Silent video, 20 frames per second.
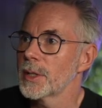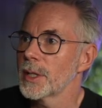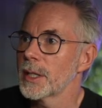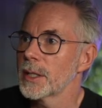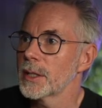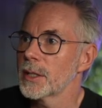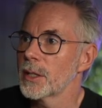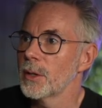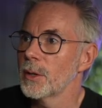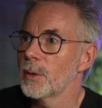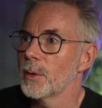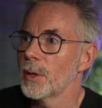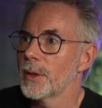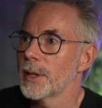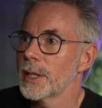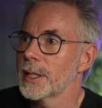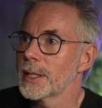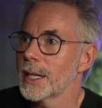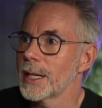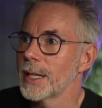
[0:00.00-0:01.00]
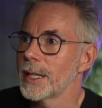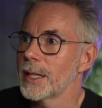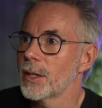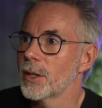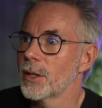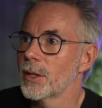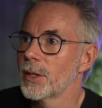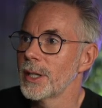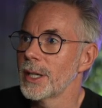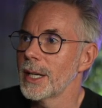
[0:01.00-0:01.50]
Let's go on this
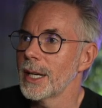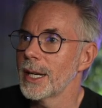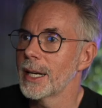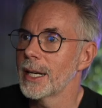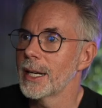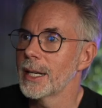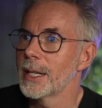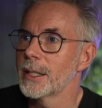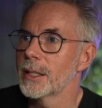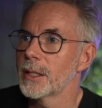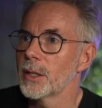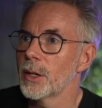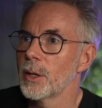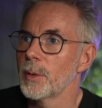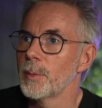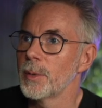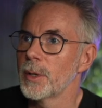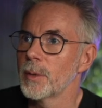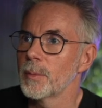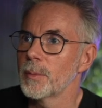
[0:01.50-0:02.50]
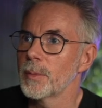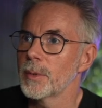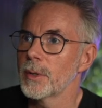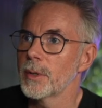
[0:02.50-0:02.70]
icon and open up